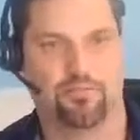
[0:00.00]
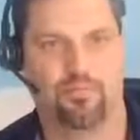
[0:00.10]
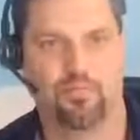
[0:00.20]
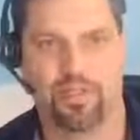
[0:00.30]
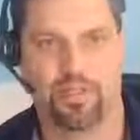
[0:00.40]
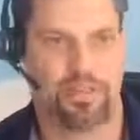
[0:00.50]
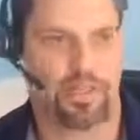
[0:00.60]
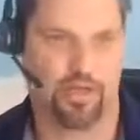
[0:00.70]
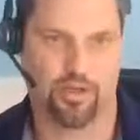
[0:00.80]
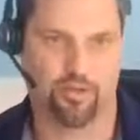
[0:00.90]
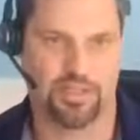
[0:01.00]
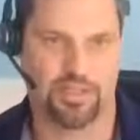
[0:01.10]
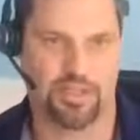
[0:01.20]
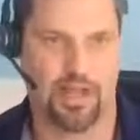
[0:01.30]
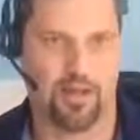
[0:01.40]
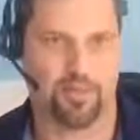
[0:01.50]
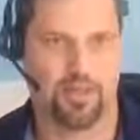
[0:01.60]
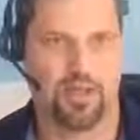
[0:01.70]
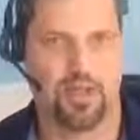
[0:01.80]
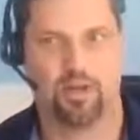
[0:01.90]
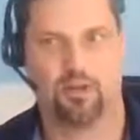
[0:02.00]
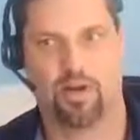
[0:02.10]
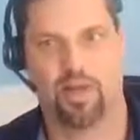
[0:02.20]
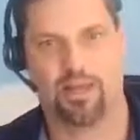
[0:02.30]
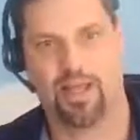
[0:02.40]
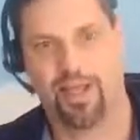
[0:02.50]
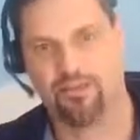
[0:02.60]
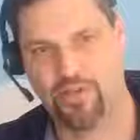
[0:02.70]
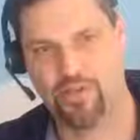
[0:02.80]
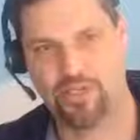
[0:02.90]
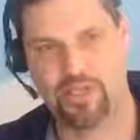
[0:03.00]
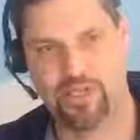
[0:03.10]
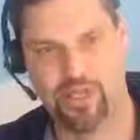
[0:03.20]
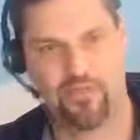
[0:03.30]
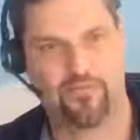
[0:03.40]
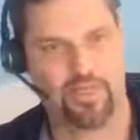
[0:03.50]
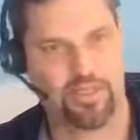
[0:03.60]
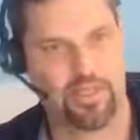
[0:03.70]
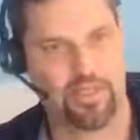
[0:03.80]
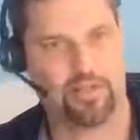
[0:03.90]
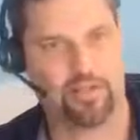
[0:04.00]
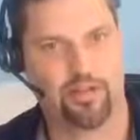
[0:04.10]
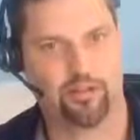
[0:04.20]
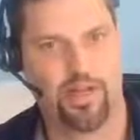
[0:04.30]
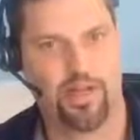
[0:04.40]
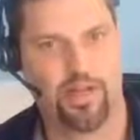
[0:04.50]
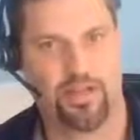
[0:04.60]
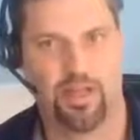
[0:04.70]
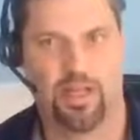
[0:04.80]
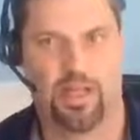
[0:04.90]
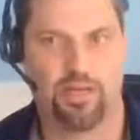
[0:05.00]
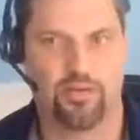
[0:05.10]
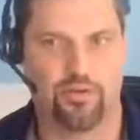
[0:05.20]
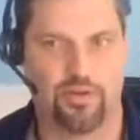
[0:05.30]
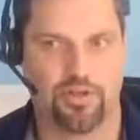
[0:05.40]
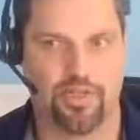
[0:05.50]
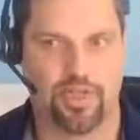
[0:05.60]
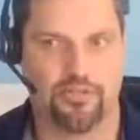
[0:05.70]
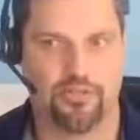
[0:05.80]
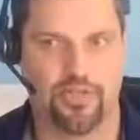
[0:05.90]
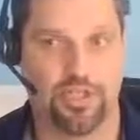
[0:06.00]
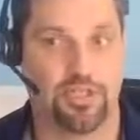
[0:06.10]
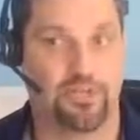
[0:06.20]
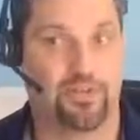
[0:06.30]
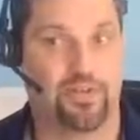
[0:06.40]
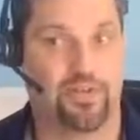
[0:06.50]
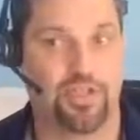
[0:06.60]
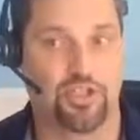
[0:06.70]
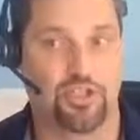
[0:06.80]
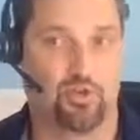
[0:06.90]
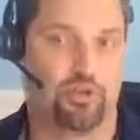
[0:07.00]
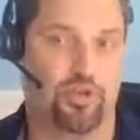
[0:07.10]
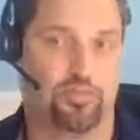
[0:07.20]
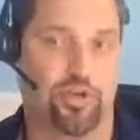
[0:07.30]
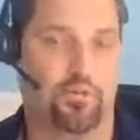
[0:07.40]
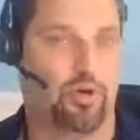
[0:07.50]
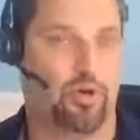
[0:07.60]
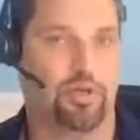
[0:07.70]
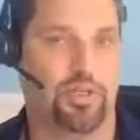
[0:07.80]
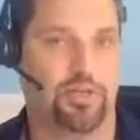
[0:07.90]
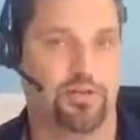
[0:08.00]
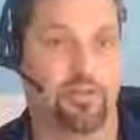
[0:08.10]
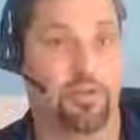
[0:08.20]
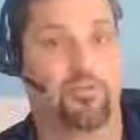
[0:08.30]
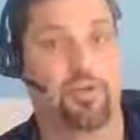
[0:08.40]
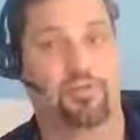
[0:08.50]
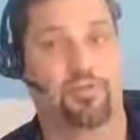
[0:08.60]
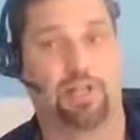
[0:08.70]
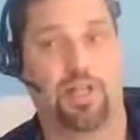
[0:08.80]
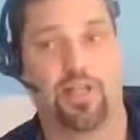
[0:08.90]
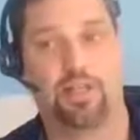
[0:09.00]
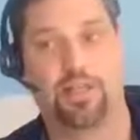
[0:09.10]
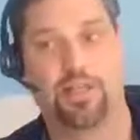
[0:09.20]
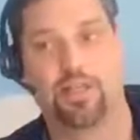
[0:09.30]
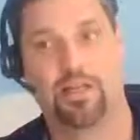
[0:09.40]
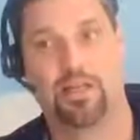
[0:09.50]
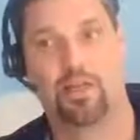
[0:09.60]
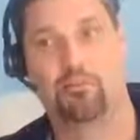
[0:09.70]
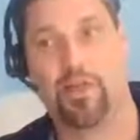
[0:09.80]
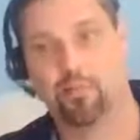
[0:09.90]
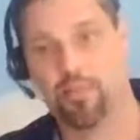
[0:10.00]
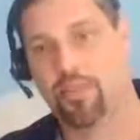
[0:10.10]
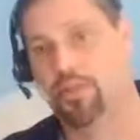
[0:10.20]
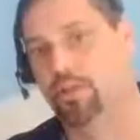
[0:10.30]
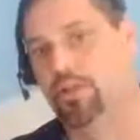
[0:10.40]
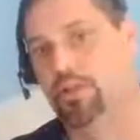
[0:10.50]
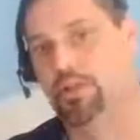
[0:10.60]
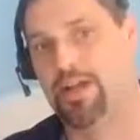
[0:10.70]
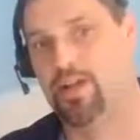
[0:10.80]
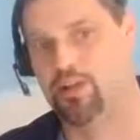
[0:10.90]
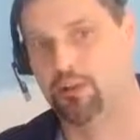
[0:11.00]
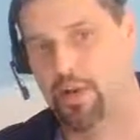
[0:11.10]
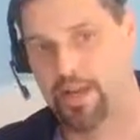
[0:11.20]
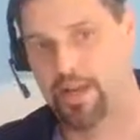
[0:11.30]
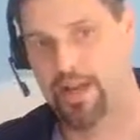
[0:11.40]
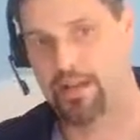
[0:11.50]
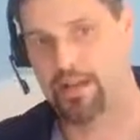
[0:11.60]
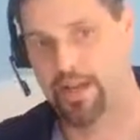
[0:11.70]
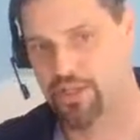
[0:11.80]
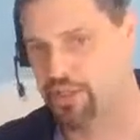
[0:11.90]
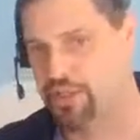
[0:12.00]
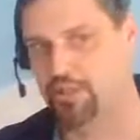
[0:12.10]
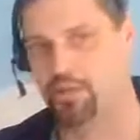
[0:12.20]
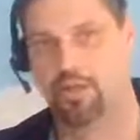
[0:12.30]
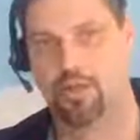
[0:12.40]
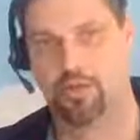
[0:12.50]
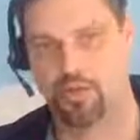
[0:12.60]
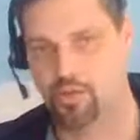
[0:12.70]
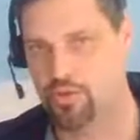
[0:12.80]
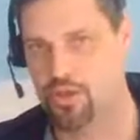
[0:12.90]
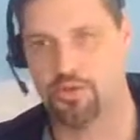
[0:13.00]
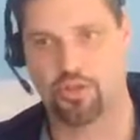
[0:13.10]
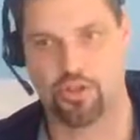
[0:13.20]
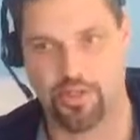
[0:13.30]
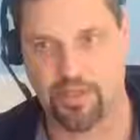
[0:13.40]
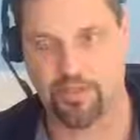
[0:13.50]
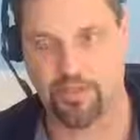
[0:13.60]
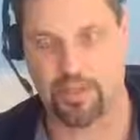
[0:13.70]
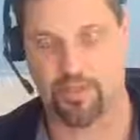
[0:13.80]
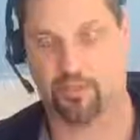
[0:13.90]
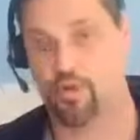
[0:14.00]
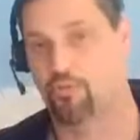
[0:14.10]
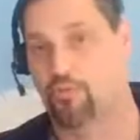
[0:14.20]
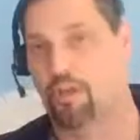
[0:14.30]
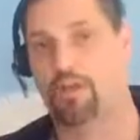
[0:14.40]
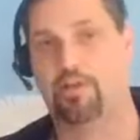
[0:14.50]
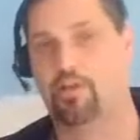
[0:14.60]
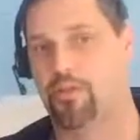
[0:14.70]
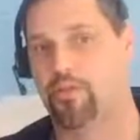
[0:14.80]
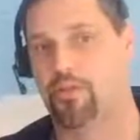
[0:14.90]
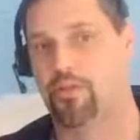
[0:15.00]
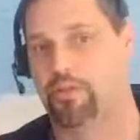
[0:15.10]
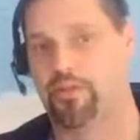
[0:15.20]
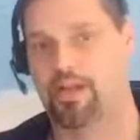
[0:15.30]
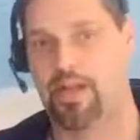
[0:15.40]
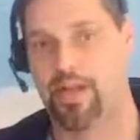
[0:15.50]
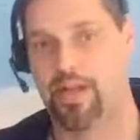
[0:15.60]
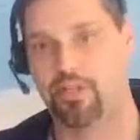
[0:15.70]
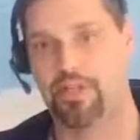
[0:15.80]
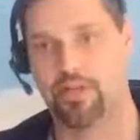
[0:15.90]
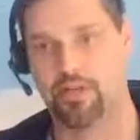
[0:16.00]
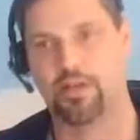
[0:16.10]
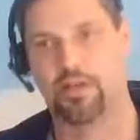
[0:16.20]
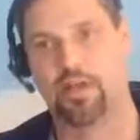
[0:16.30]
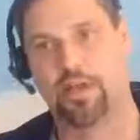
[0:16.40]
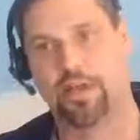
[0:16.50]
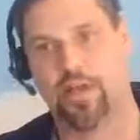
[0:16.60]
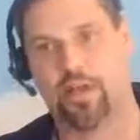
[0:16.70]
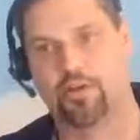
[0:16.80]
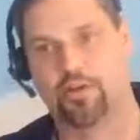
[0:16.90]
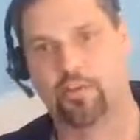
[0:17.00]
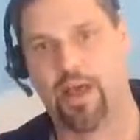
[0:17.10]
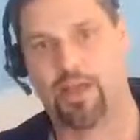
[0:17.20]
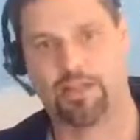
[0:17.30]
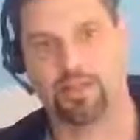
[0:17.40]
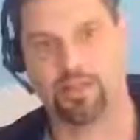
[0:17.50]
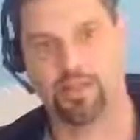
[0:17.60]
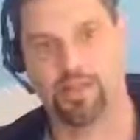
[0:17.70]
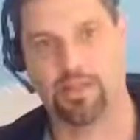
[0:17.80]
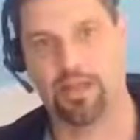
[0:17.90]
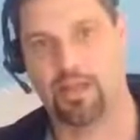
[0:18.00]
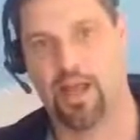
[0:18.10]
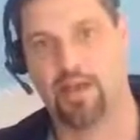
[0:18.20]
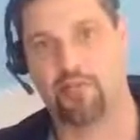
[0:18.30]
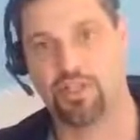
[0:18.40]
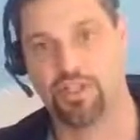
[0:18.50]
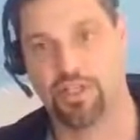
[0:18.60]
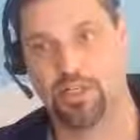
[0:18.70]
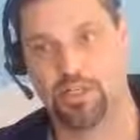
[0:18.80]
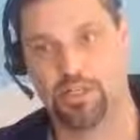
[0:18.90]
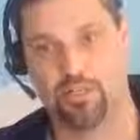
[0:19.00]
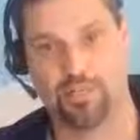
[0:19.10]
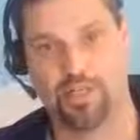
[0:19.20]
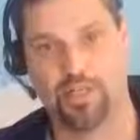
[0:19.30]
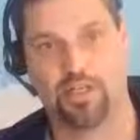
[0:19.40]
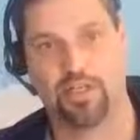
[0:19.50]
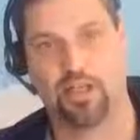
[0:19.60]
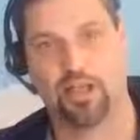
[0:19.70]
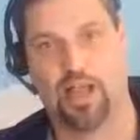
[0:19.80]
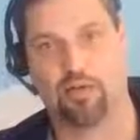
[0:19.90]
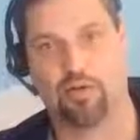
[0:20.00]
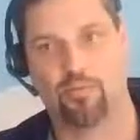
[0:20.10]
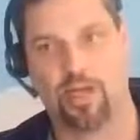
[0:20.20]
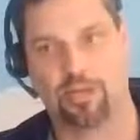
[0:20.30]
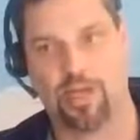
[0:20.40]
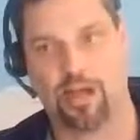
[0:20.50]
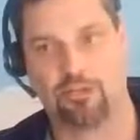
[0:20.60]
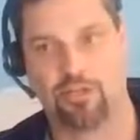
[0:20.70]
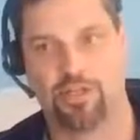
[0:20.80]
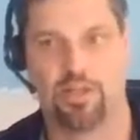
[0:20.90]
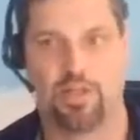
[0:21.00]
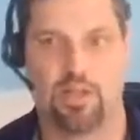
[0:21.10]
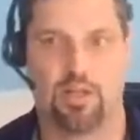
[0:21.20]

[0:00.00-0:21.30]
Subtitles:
really taking over the top, right? F&G kind of fits in there a little bit. I do notice that F&G is flexible premium all year. So if you have a client that may want to throw a little extra money at it next year, 2 years, 3 years down the road, or maybe they want to throw something at it every year, I can automatically see that F&G is going to be our best option,